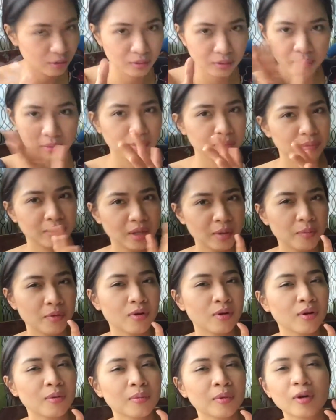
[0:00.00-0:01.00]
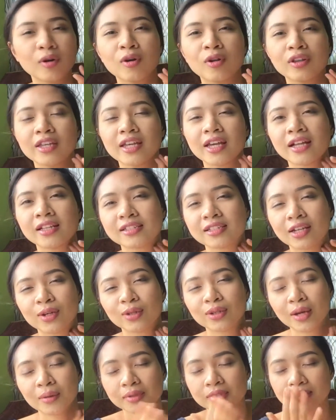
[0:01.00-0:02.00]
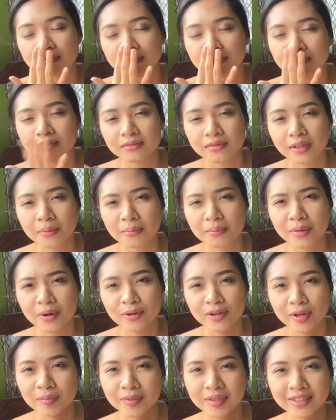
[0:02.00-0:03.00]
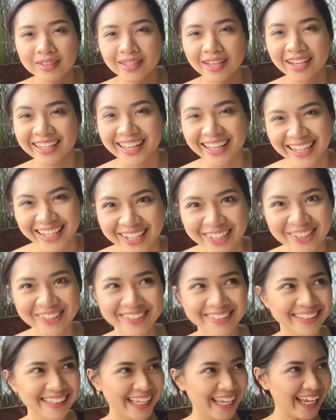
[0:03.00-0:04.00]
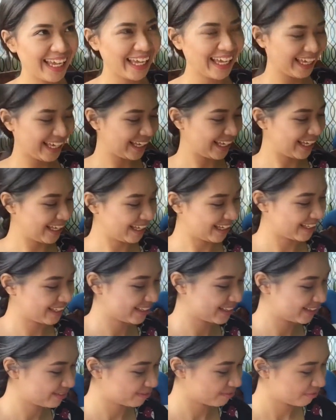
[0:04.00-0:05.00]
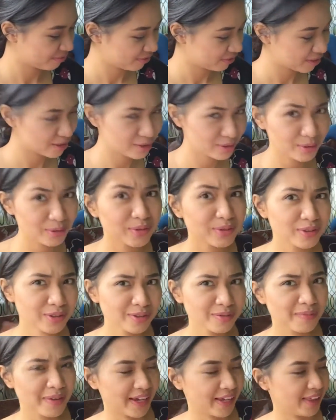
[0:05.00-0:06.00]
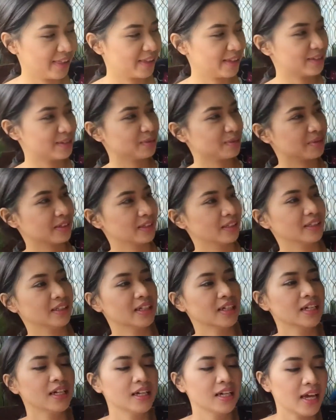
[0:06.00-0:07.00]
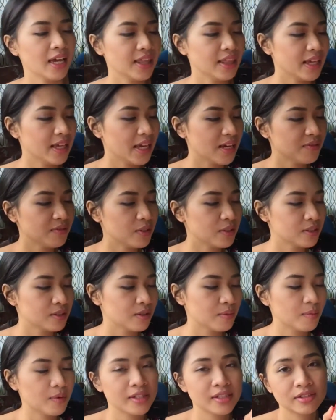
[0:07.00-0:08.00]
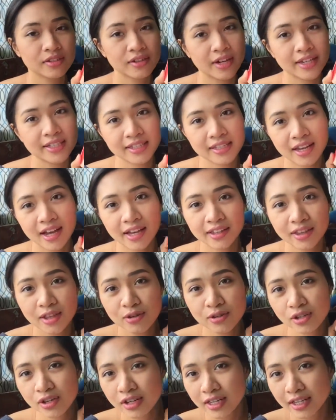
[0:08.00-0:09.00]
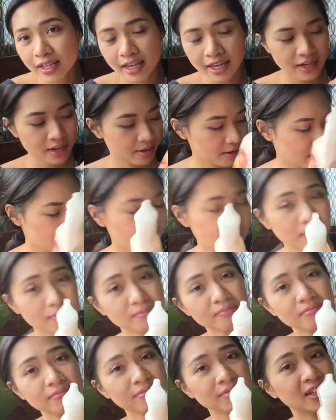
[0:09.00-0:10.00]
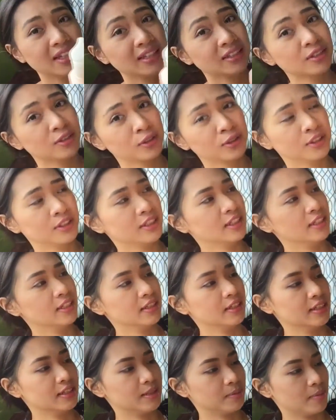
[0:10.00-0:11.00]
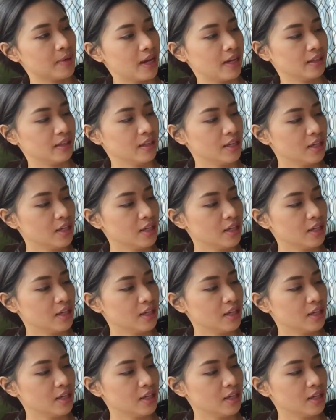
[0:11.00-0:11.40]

Yung tipong mag-holding hands kayo tapos, bango naman niya. Ganun, te! So you should buy this one. And I have also moisturizing hand lotion again included in this bag.